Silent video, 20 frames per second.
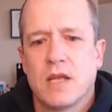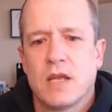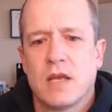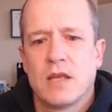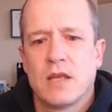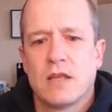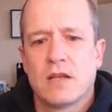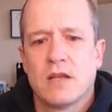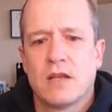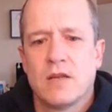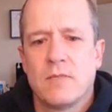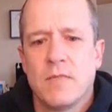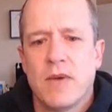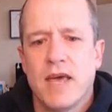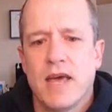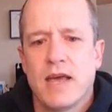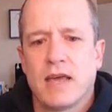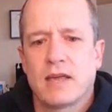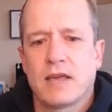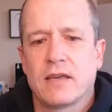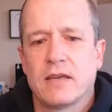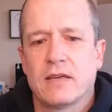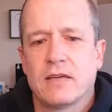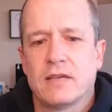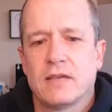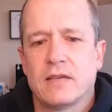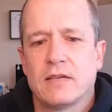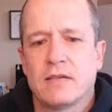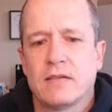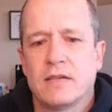And then on the back,
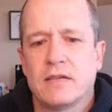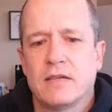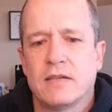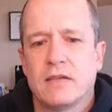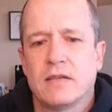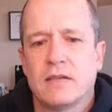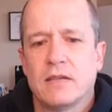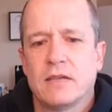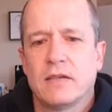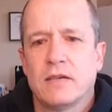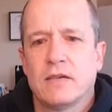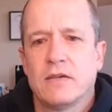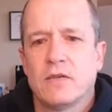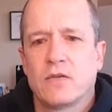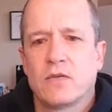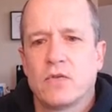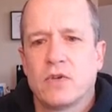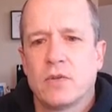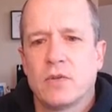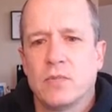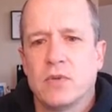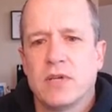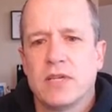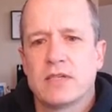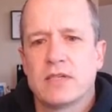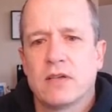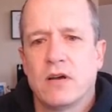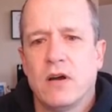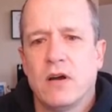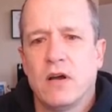I'm going to
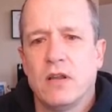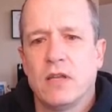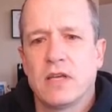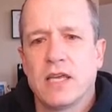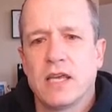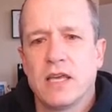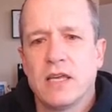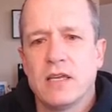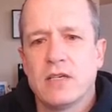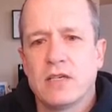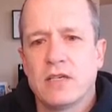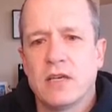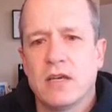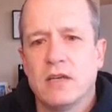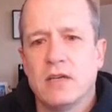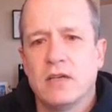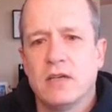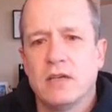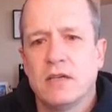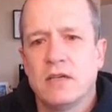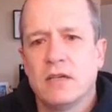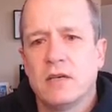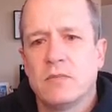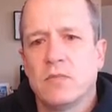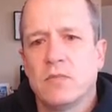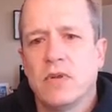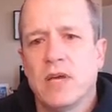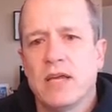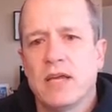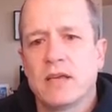place all acacia
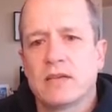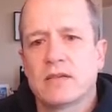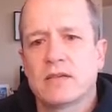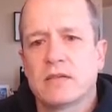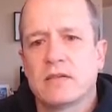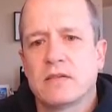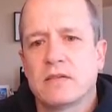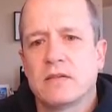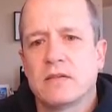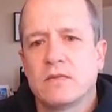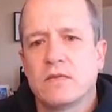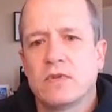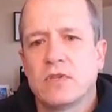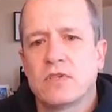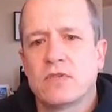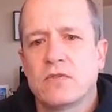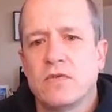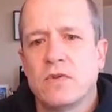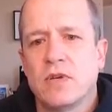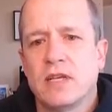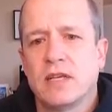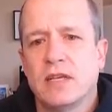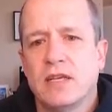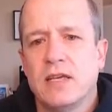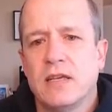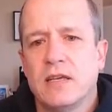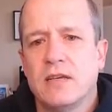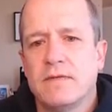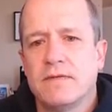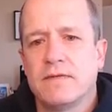planks. We're just going to
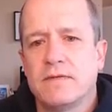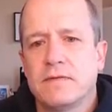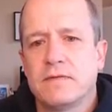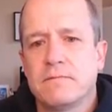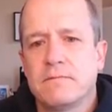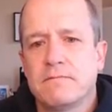leave